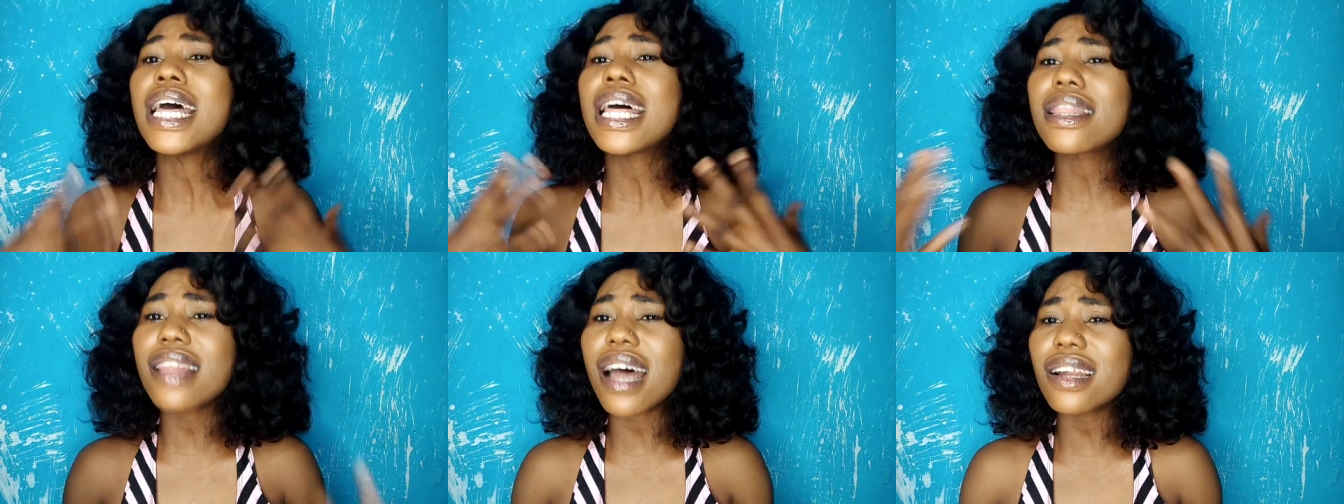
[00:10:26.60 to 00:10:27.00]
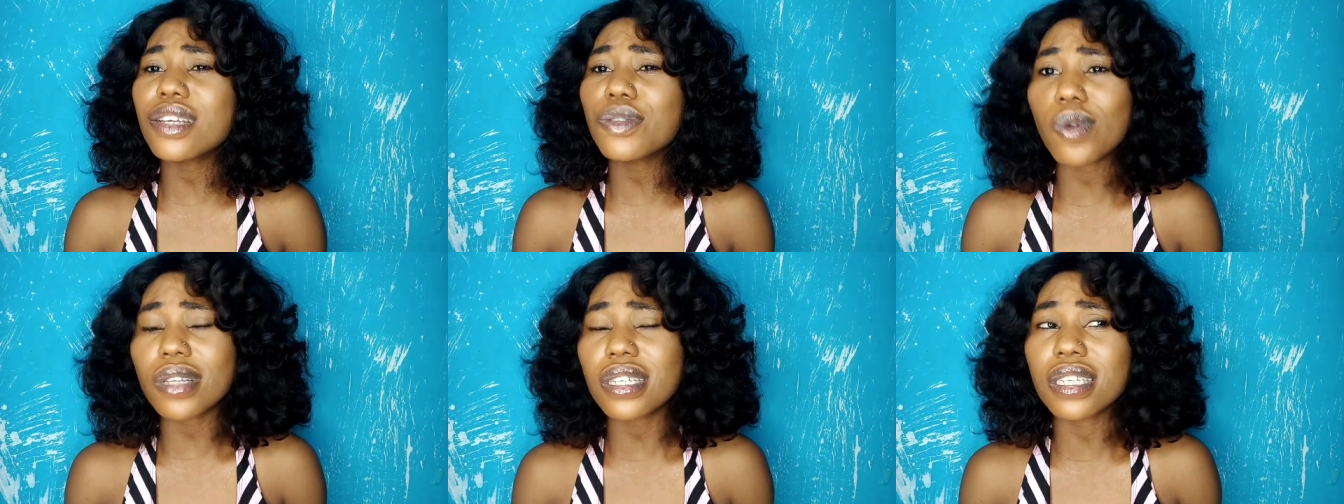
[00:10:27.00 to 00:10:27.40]
That is
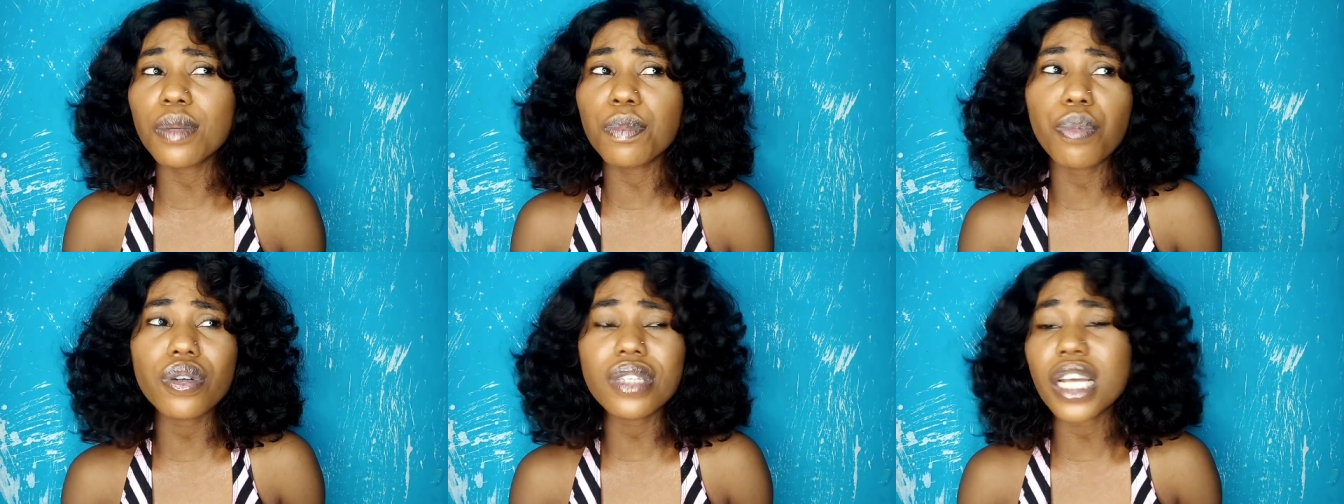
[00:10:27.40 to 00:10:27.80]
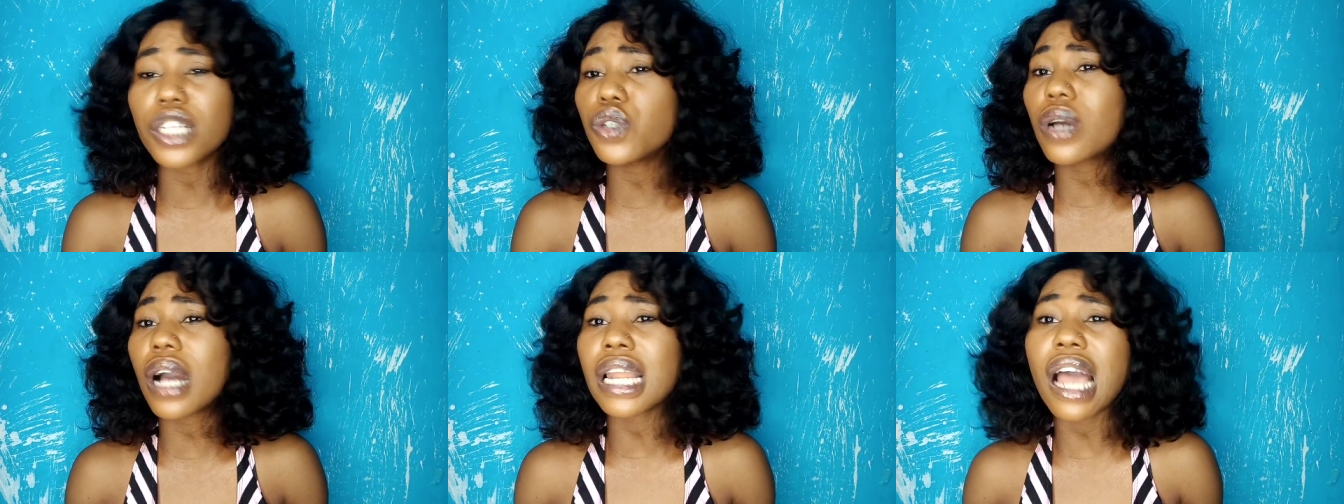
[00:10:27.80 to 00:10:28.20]
what is important.
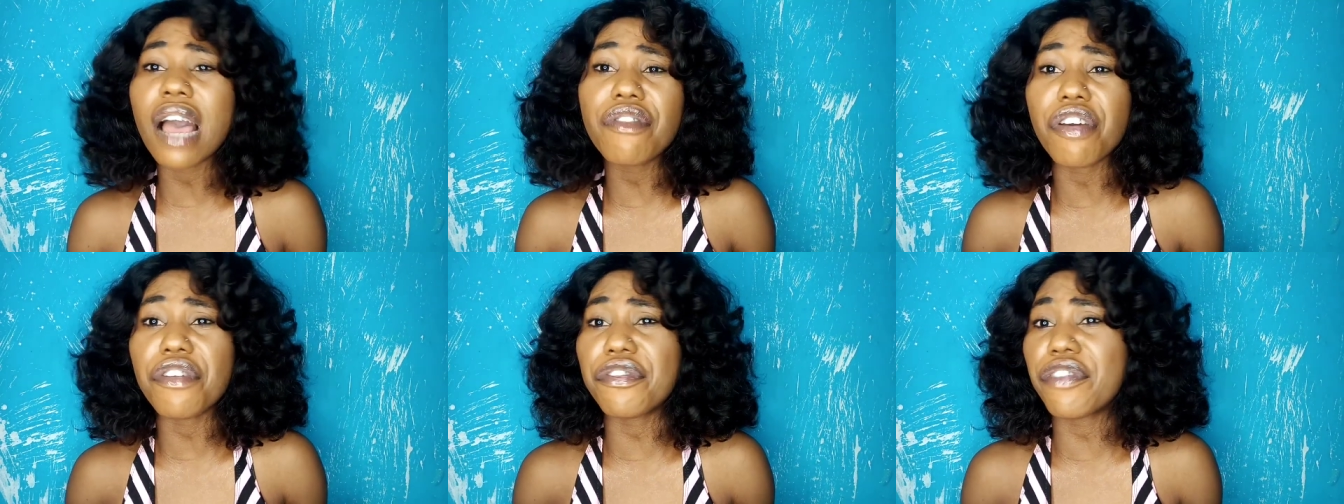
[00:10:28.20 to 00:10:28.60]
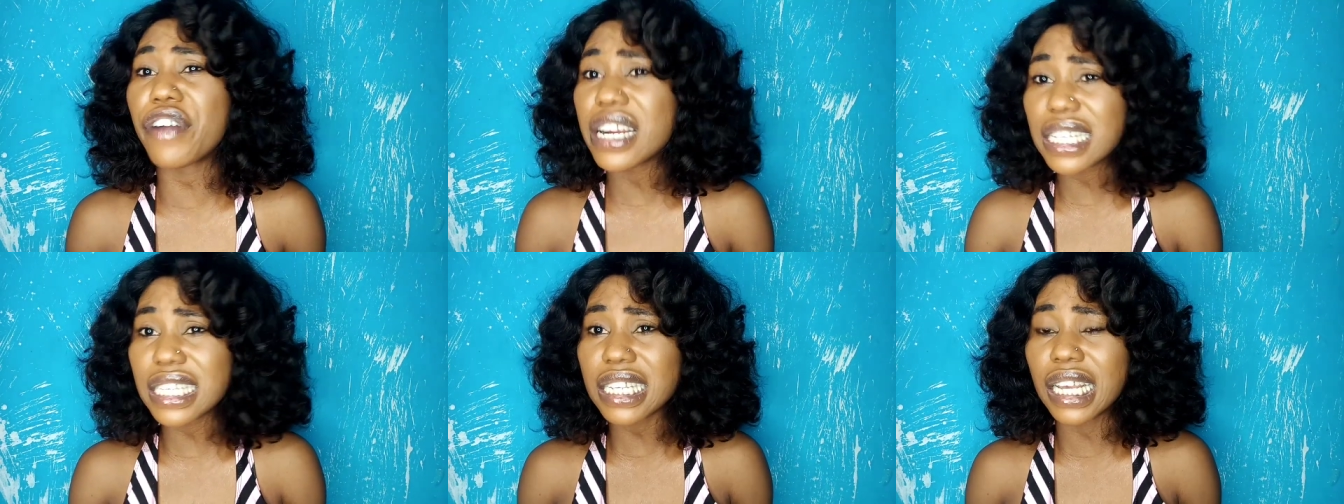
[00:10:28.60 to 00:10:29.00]
You can have a fair
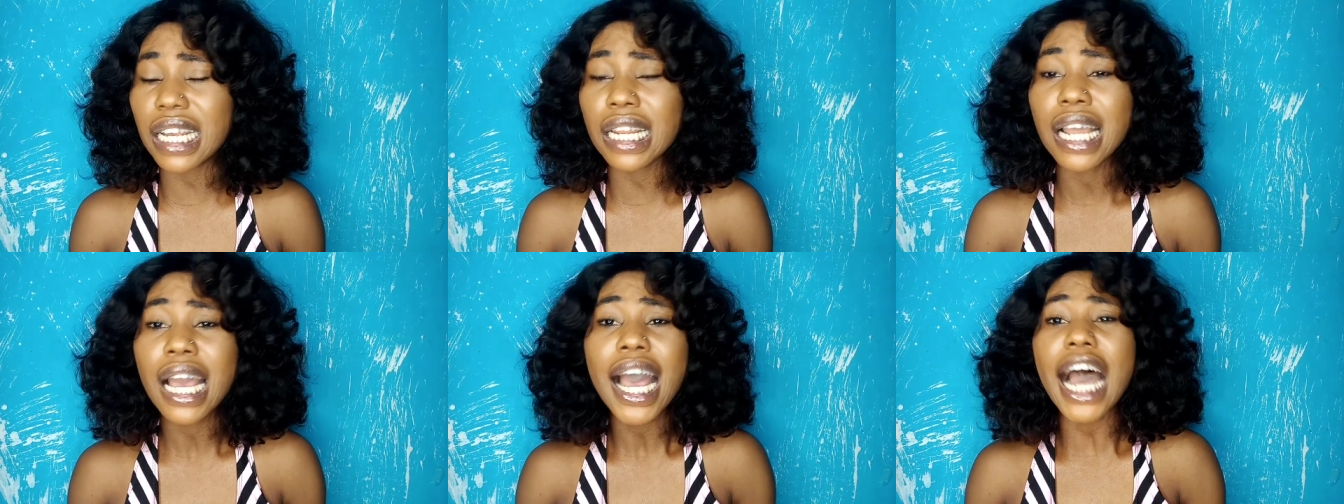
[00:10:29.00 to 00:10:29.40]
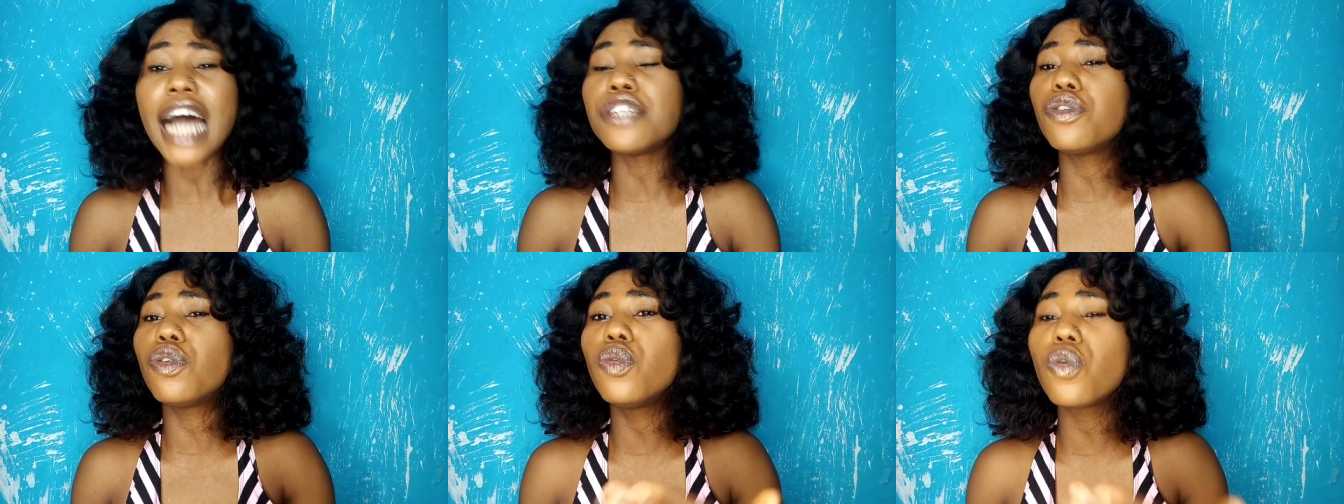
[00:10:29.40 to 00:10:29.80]
skin and
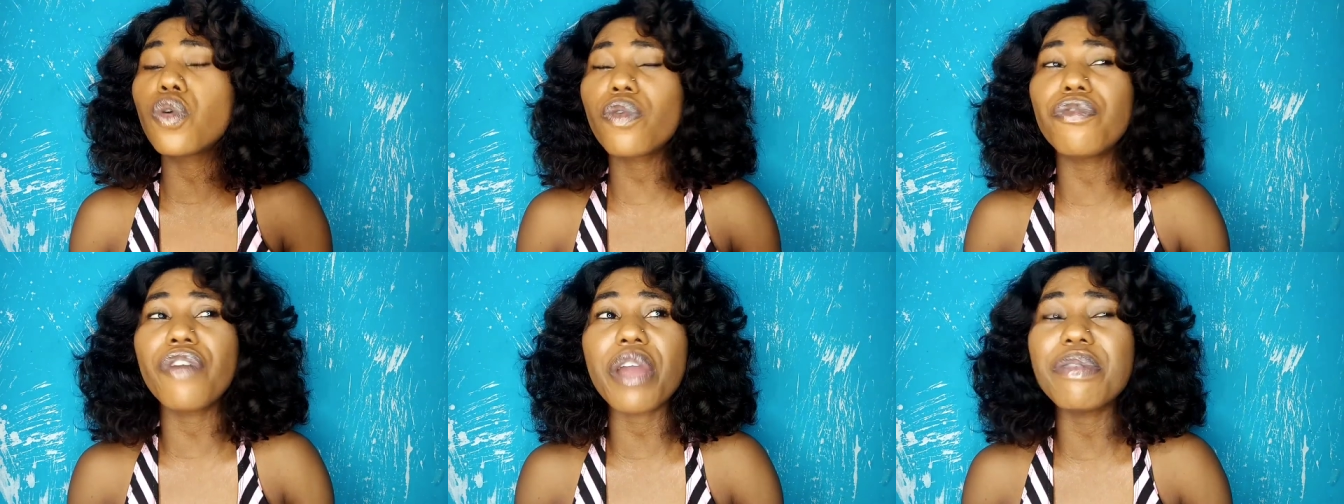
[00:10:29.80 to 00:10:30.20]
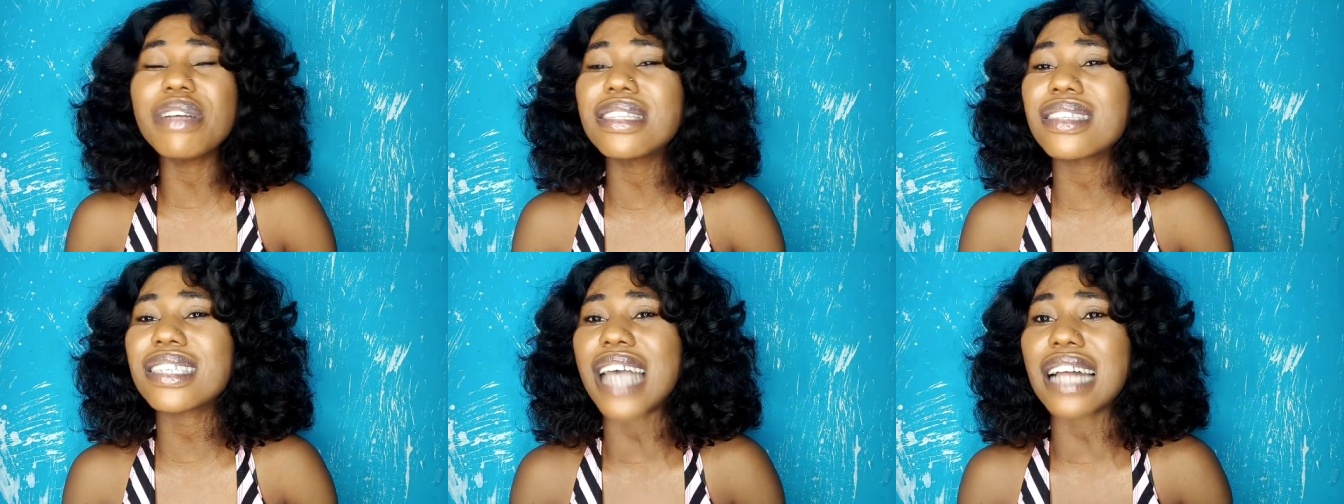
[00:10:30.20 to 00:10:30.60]
you look
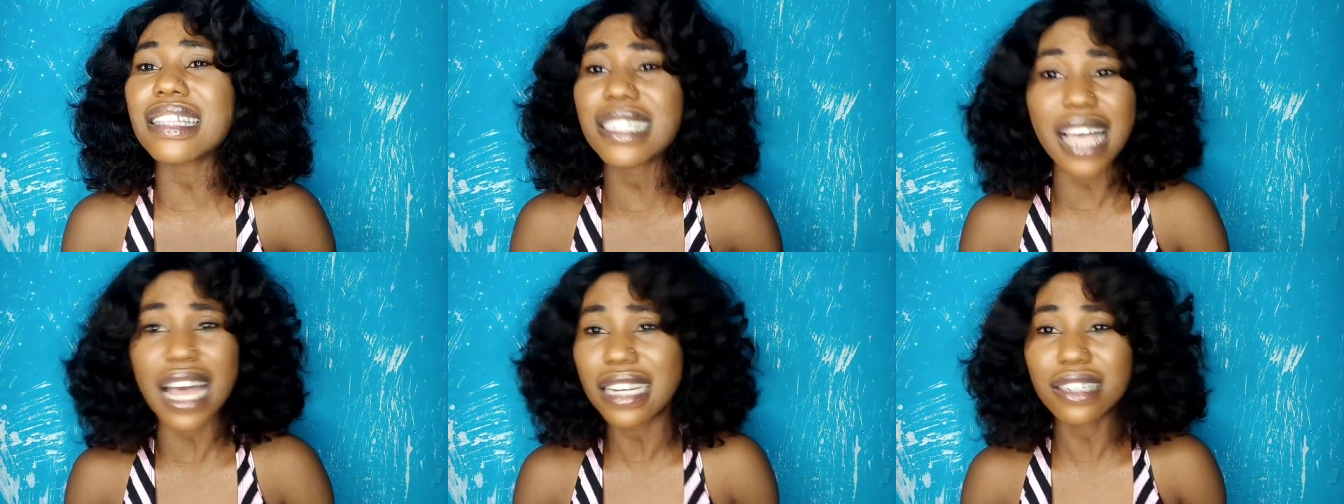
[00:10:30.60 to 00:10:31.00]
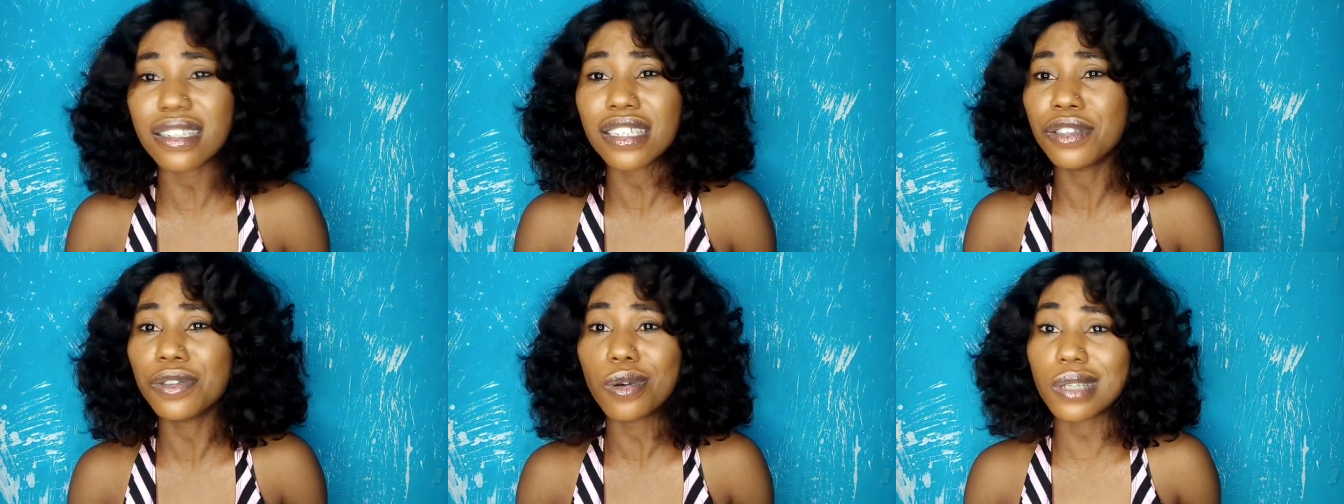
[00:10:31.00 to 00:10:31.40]
very tattered in
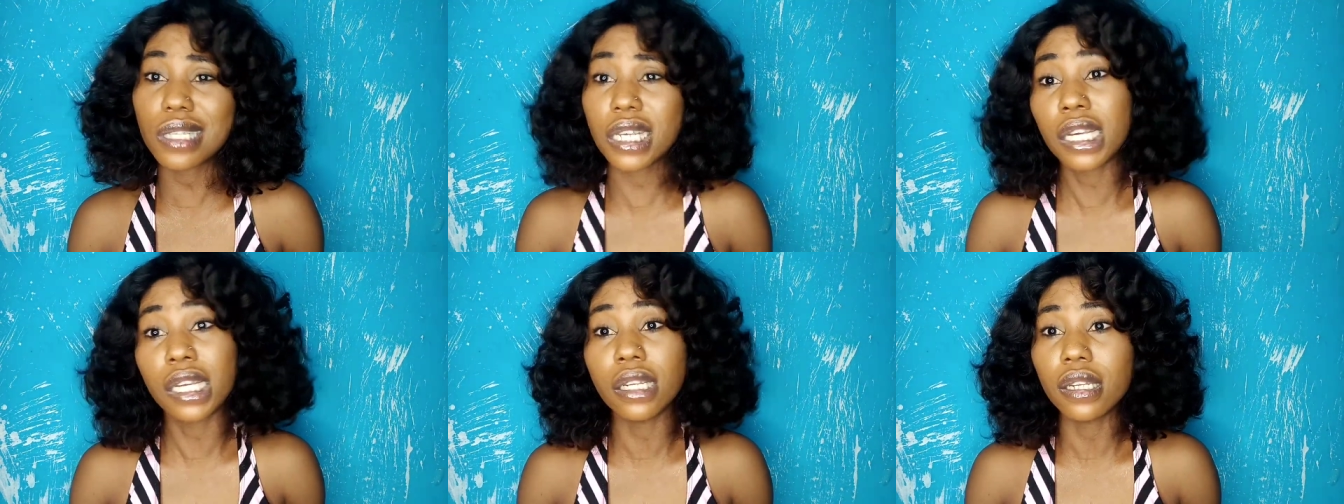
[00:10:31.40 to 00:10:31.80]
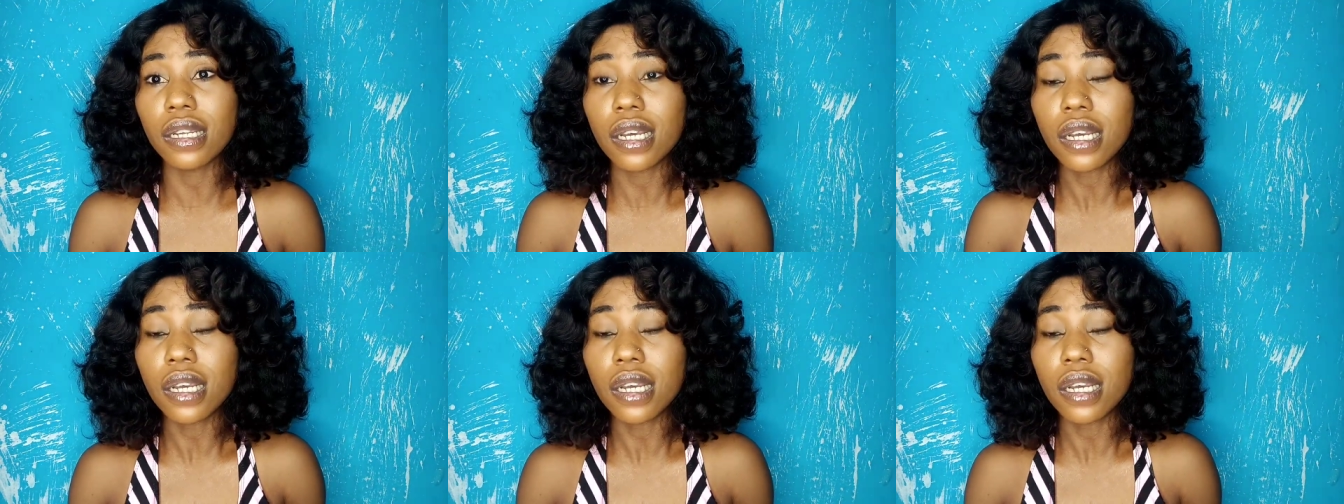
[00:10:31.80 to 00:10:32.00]
your skin.